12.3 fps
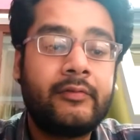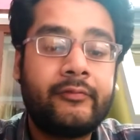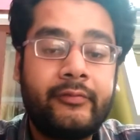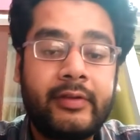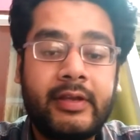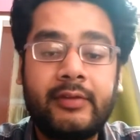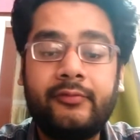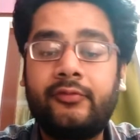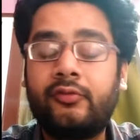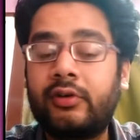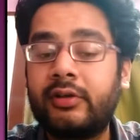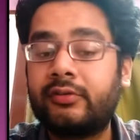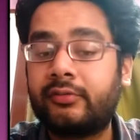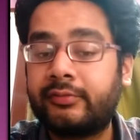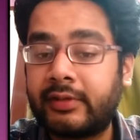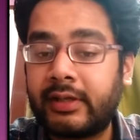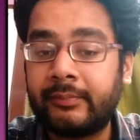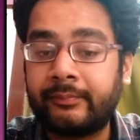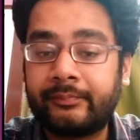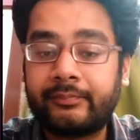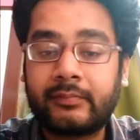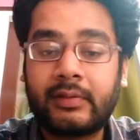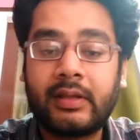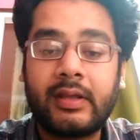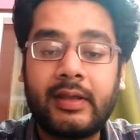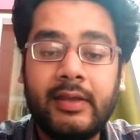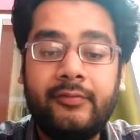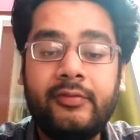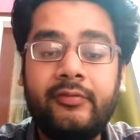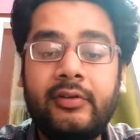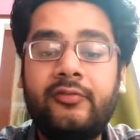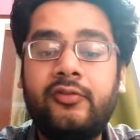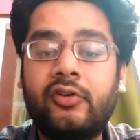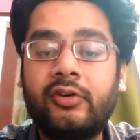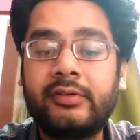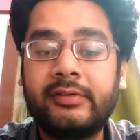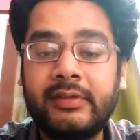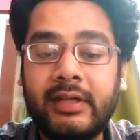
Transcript: we can focus on them. If we will focus on